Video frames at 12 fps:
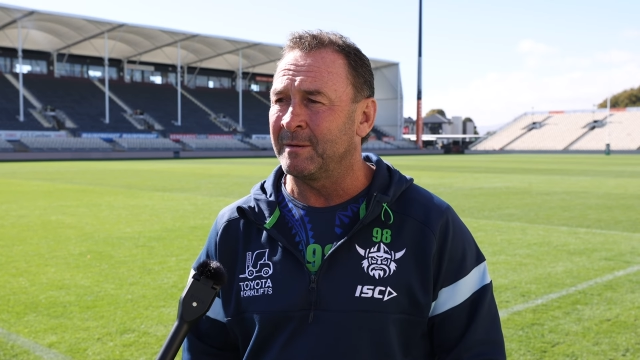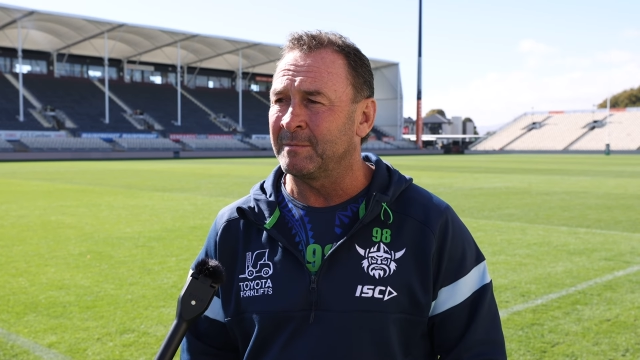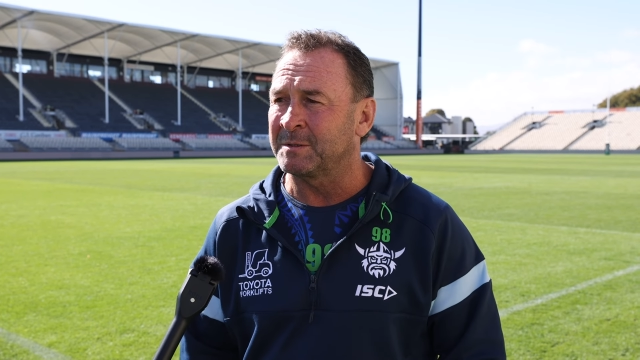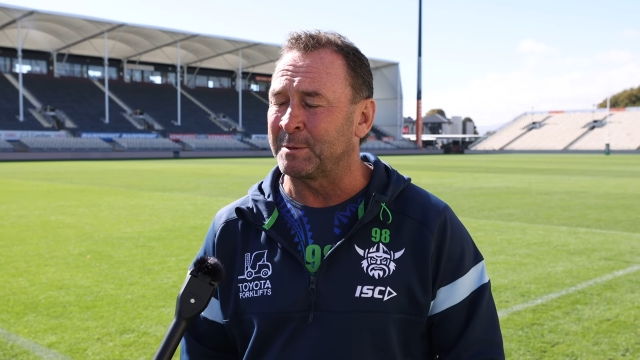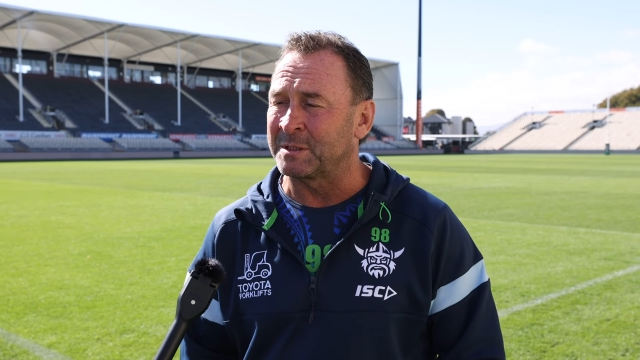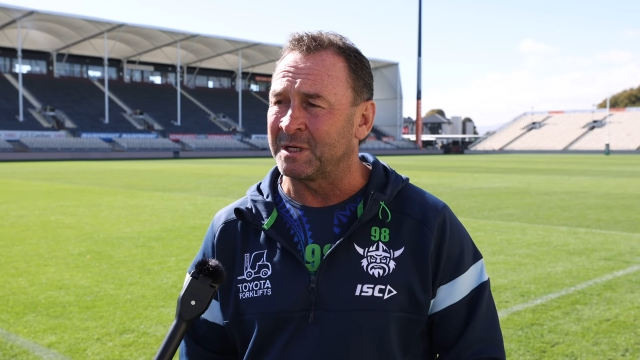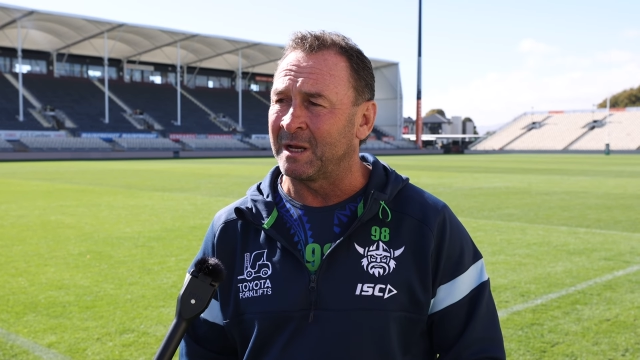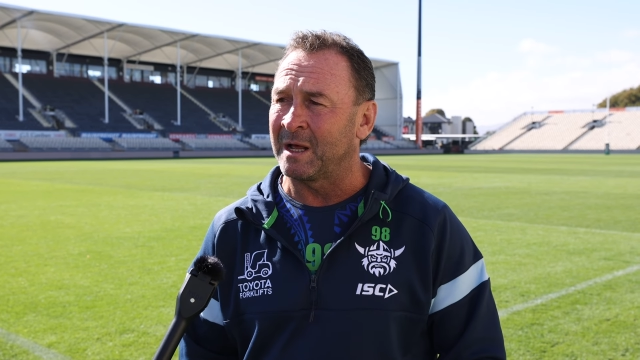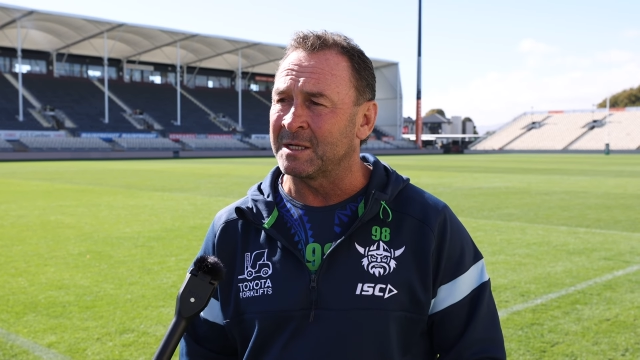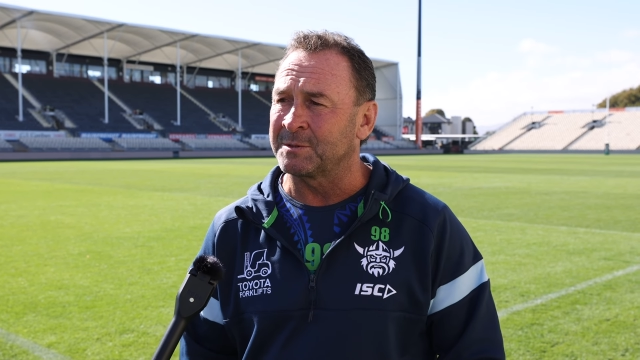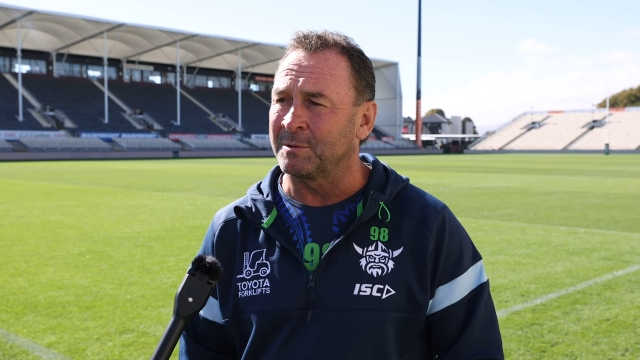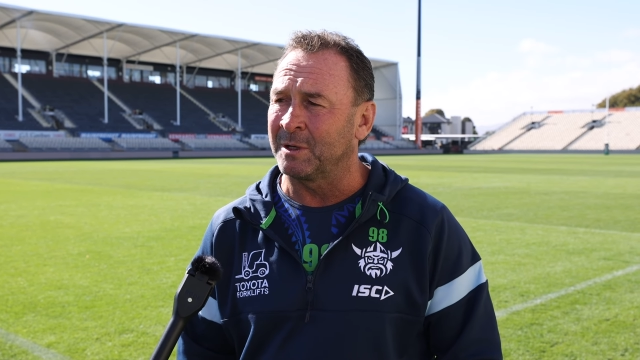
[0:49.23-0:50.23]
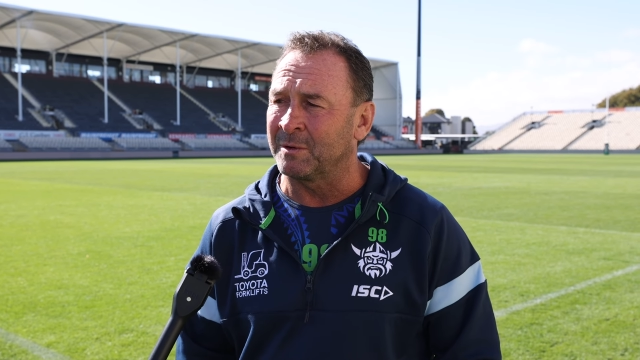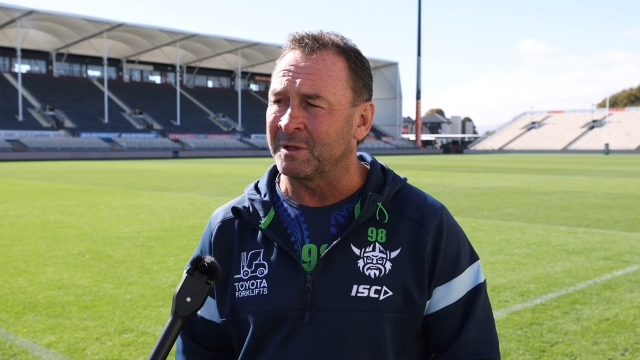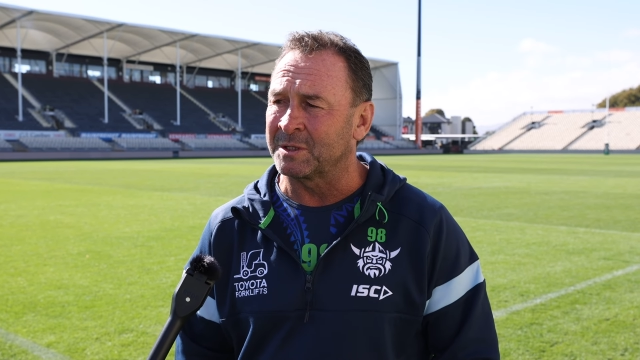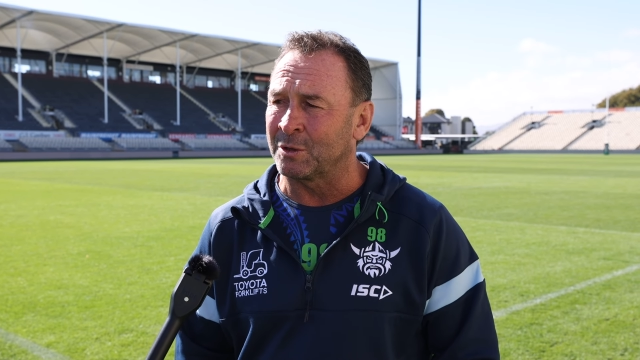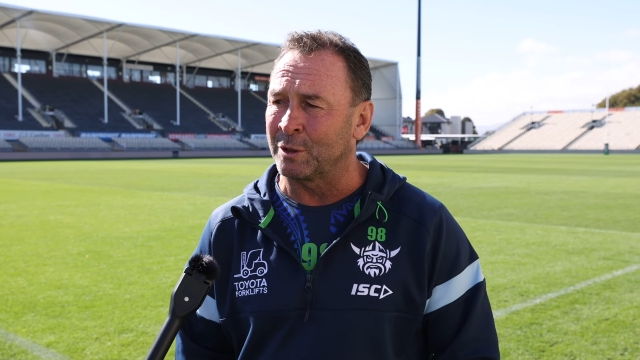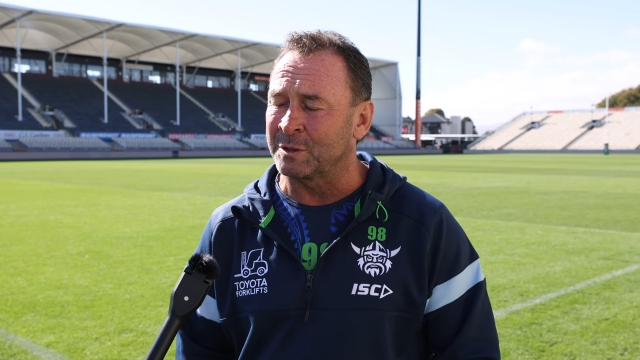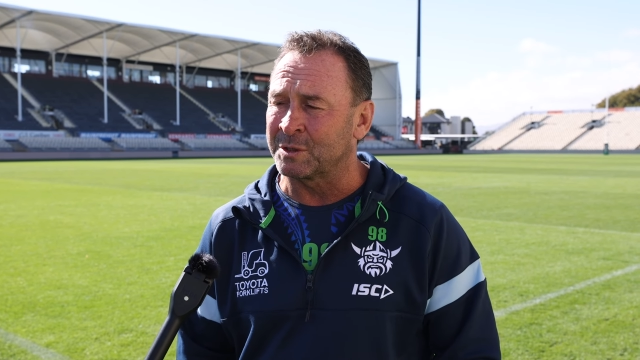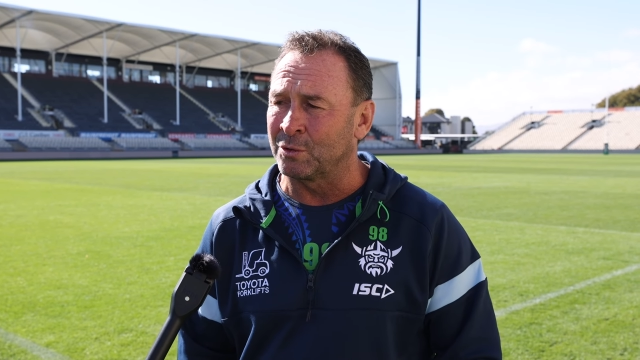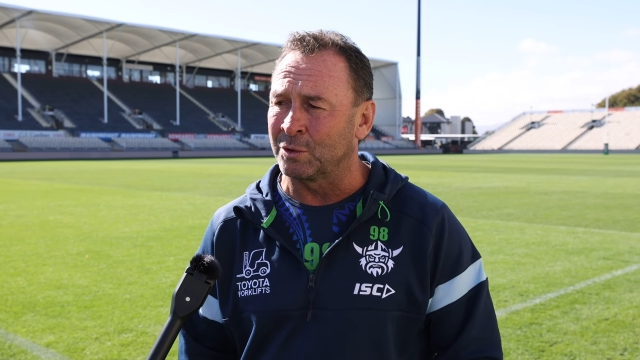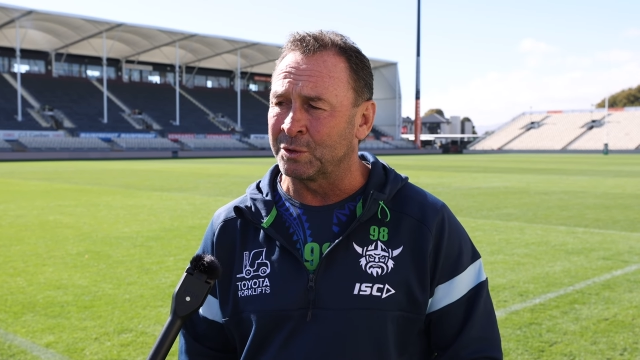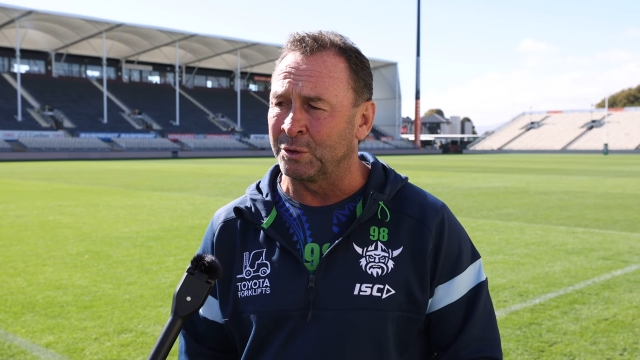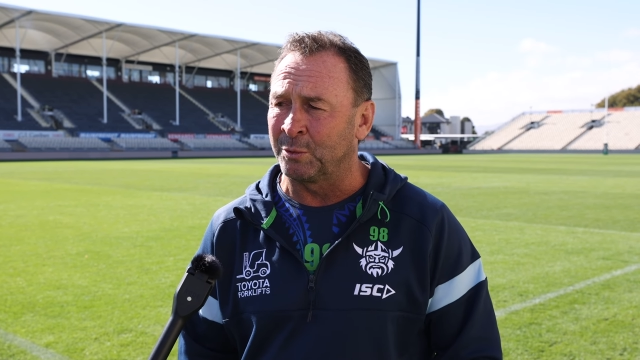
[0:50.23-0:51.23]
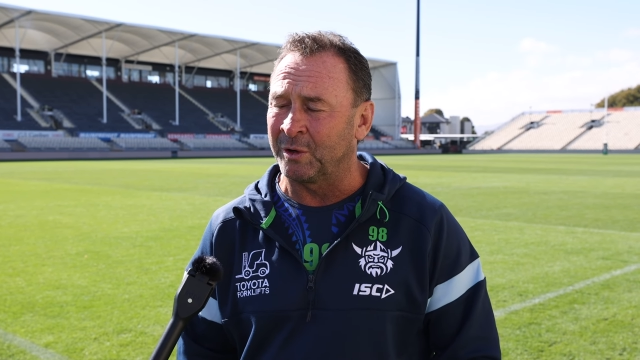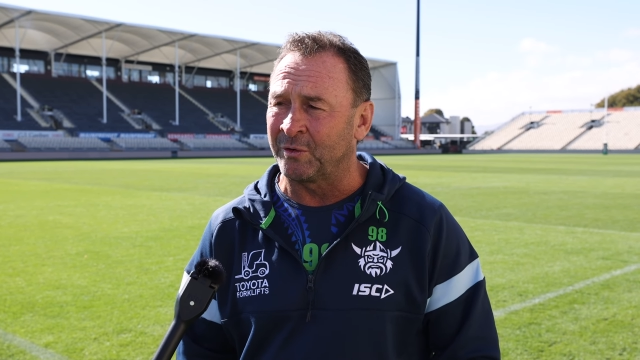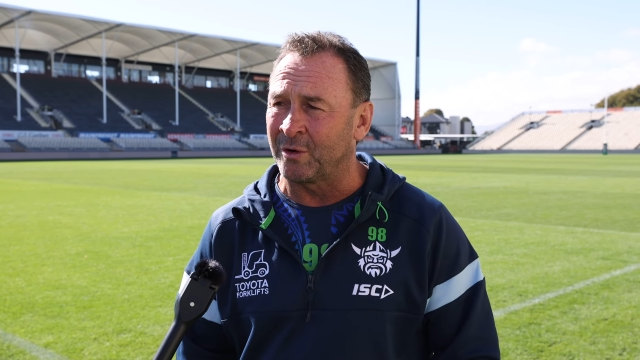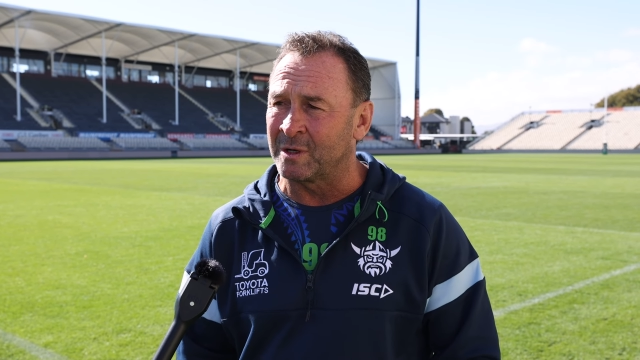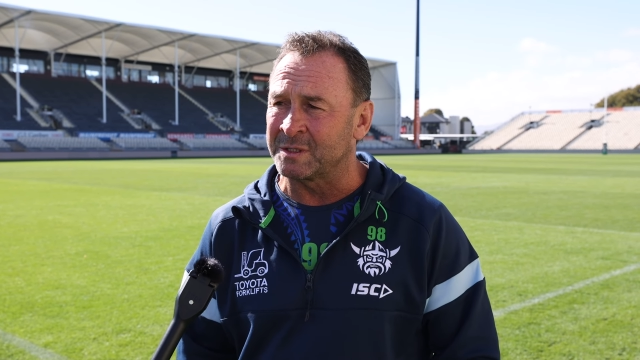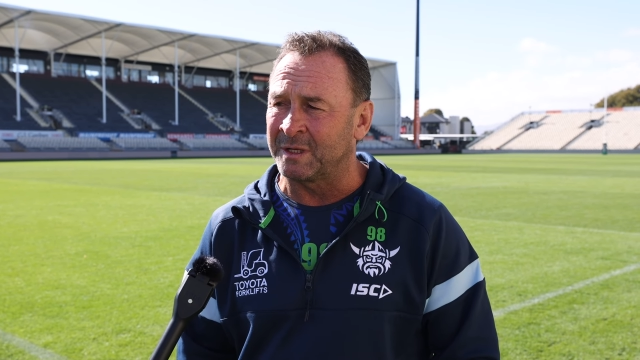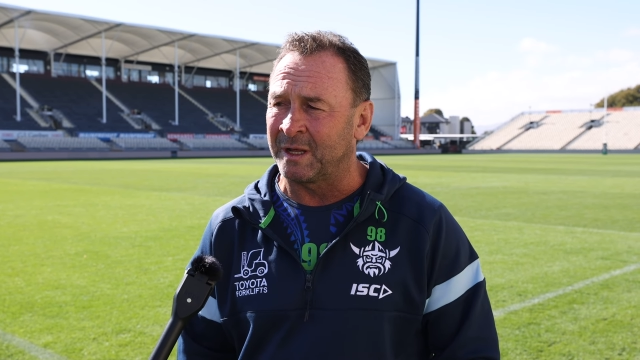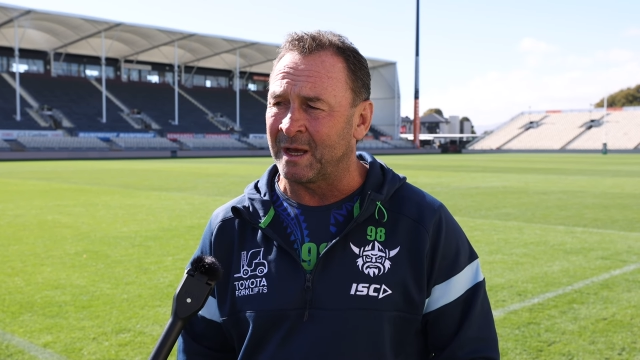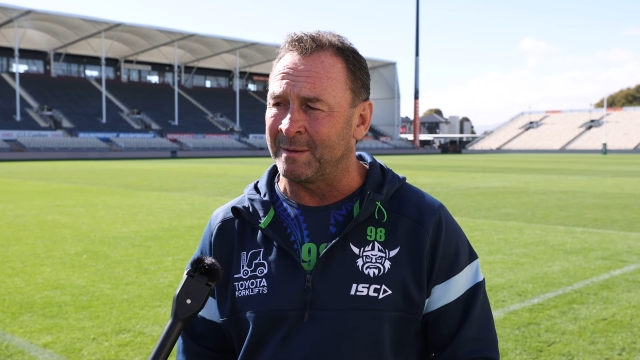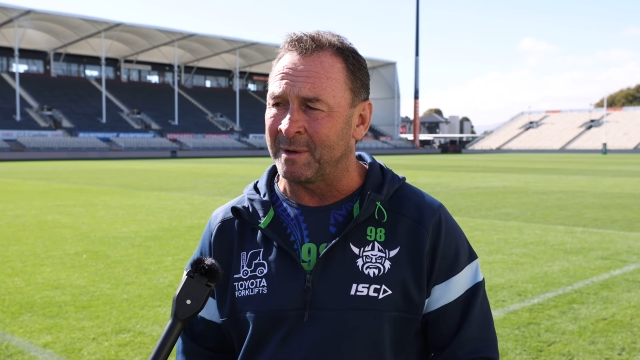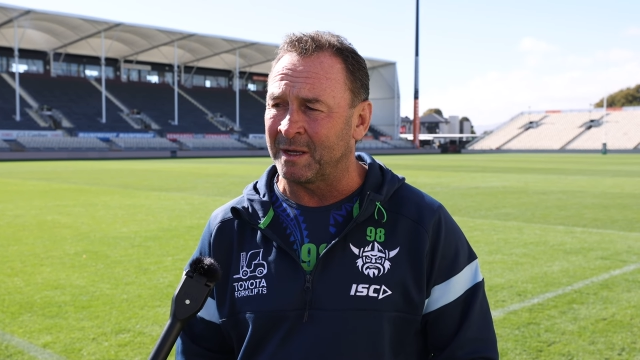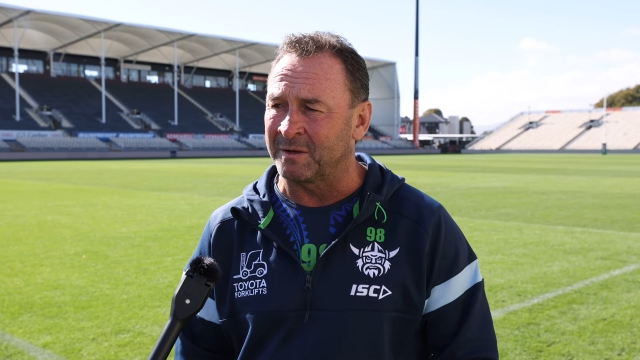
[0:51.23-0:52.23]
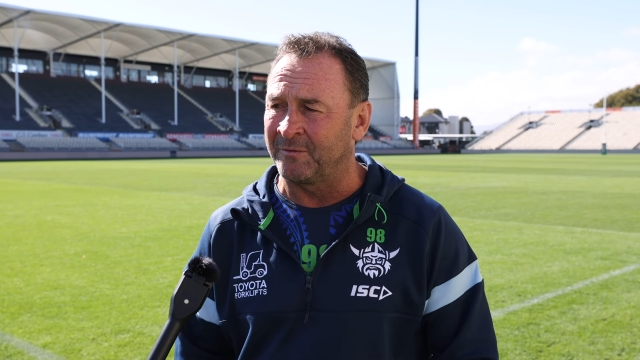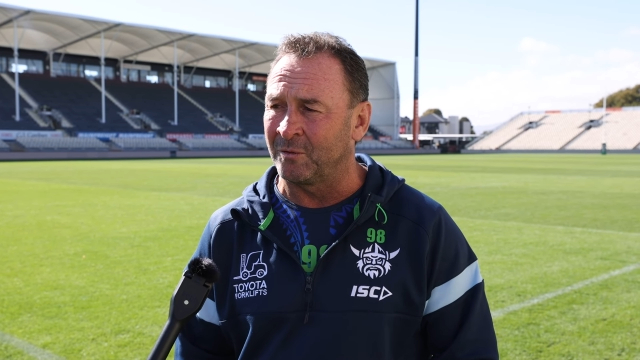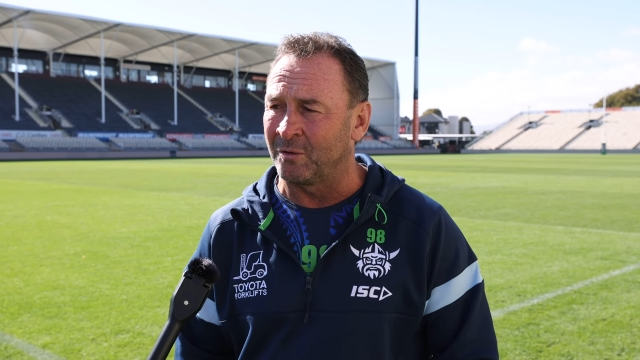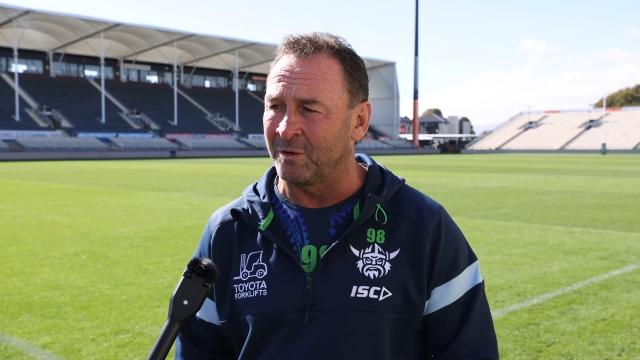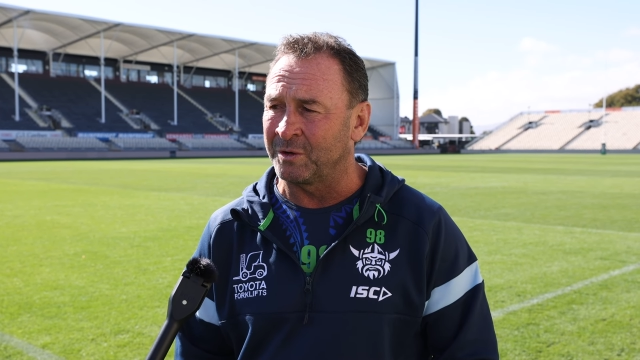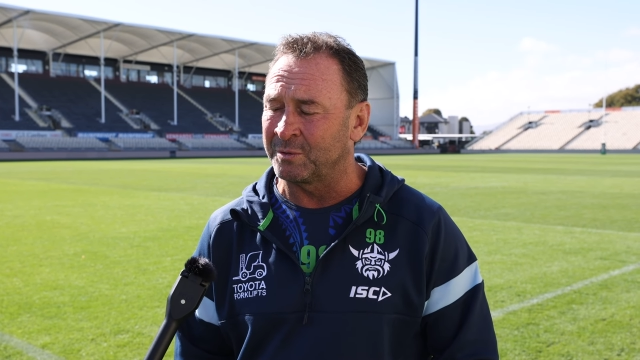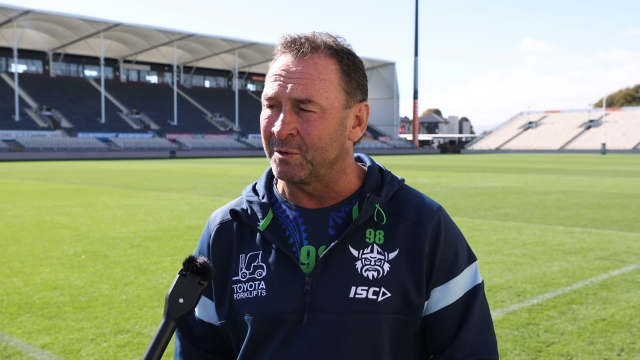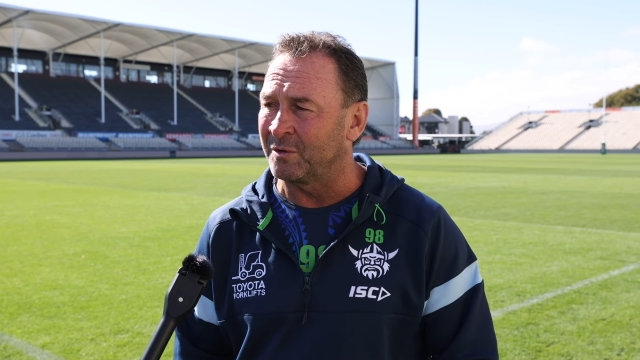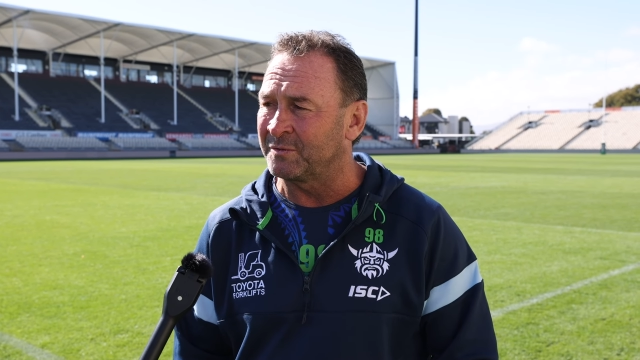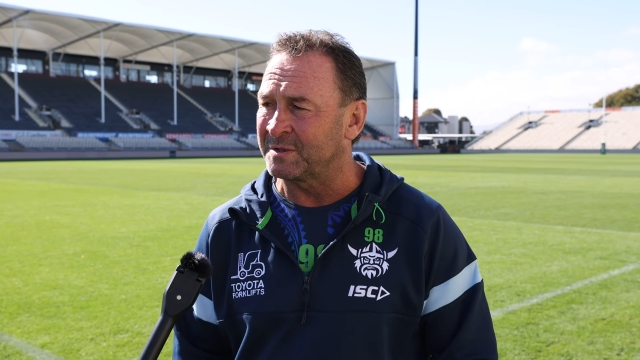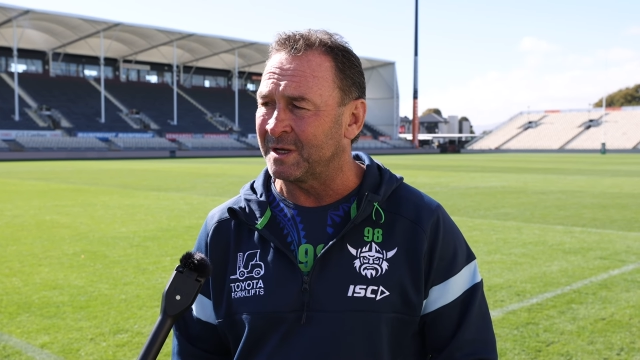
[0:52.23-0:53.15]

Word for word: um, especially last week when the Tigers scored two quick tries and came back to 14-12.